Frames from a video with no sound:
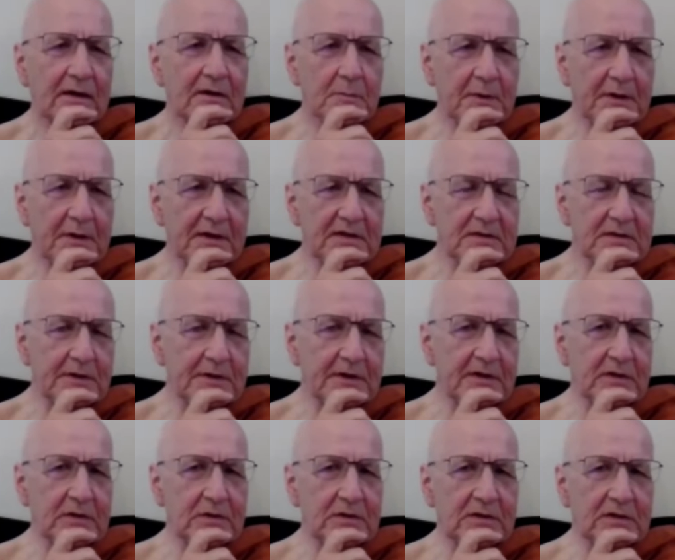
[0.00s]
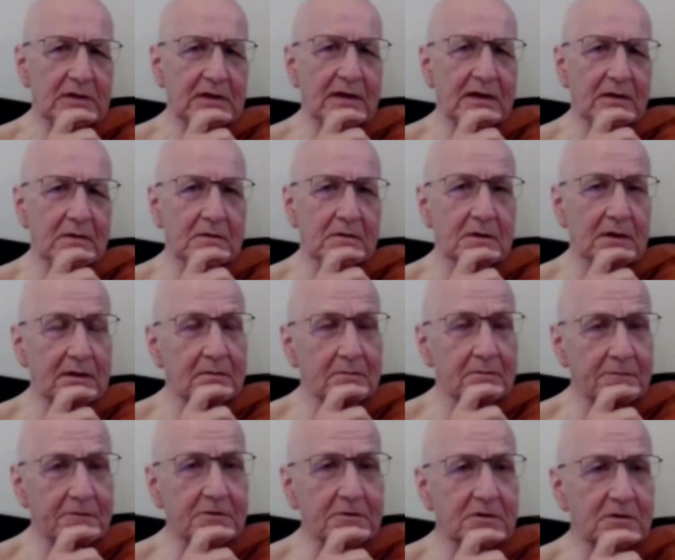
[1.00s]
I go back to my QT and I
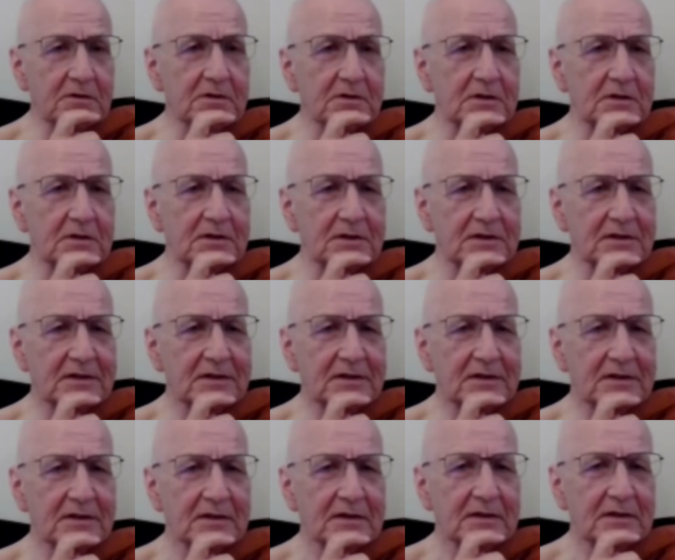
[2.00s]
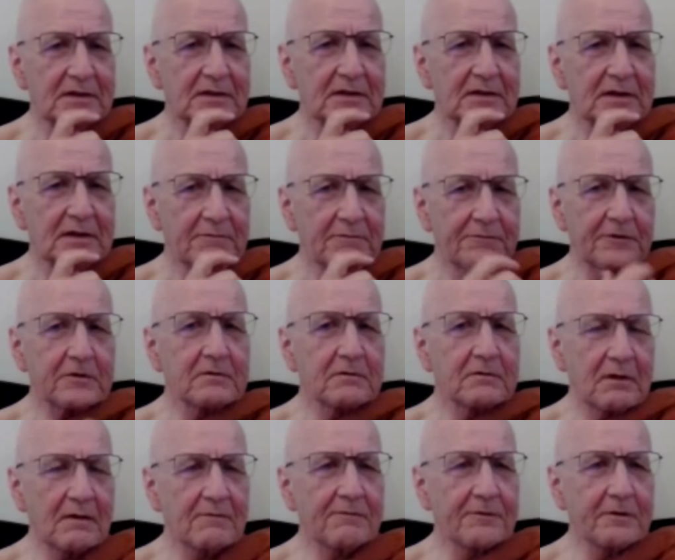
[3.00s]
don't feel good. I
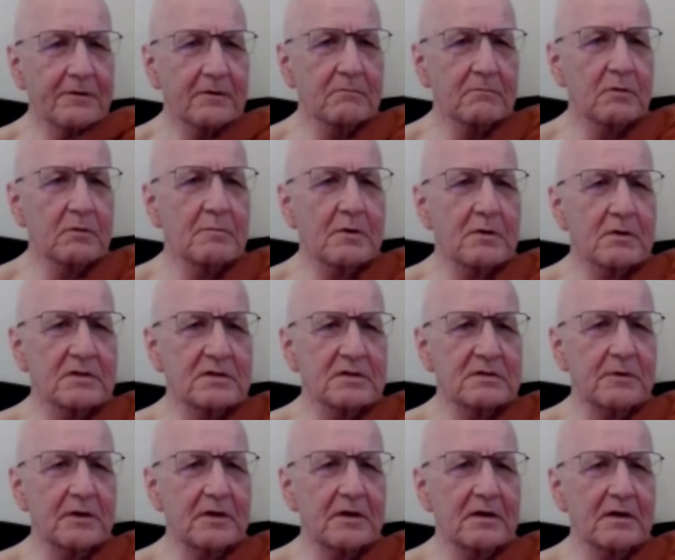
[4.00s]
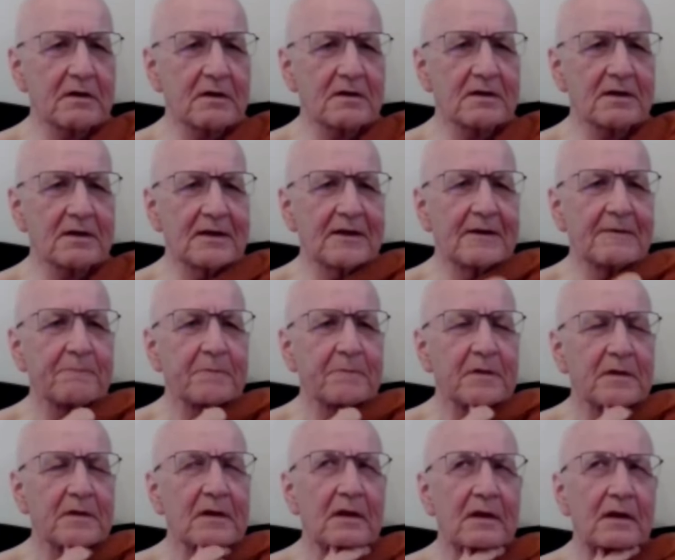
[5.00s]
feel the remorse in my heart.
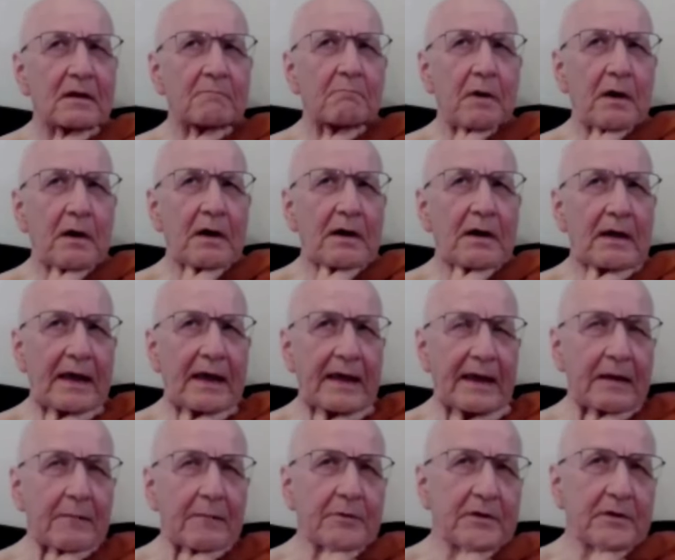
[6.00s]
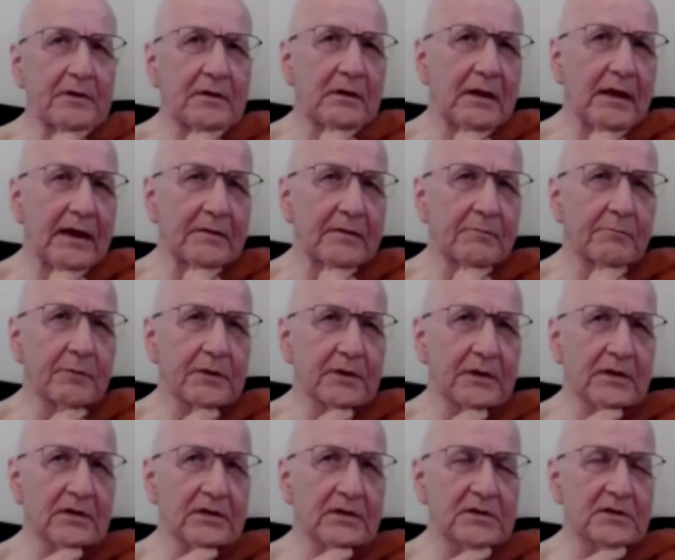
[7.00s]
And my habit had
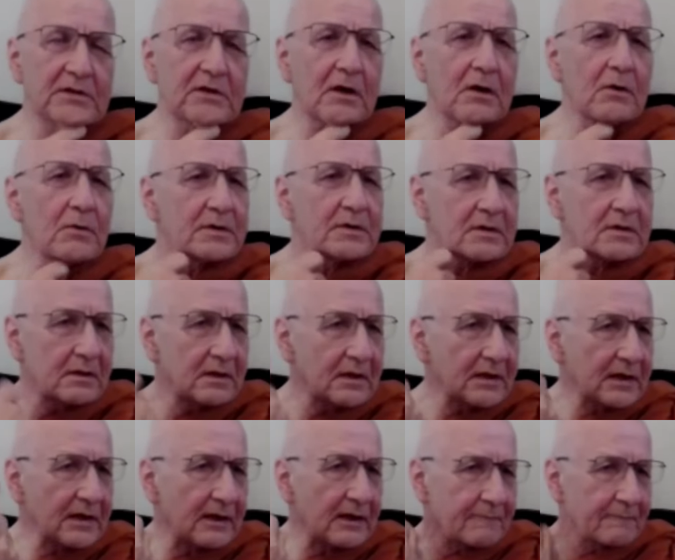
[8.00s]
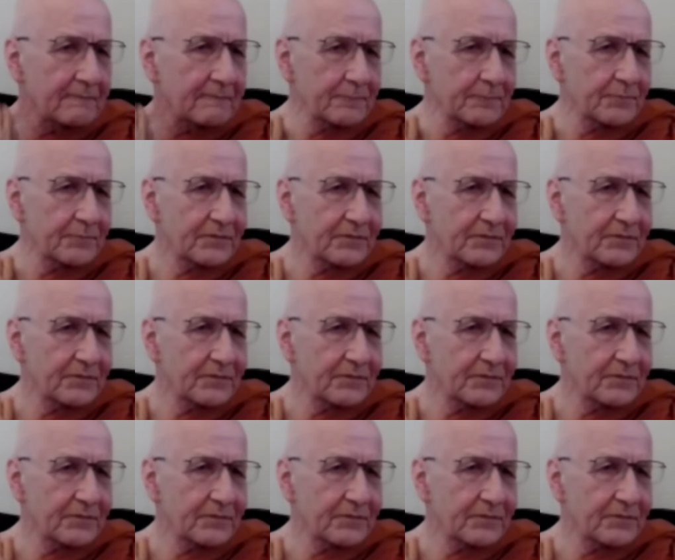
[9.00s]
been to go into thinking,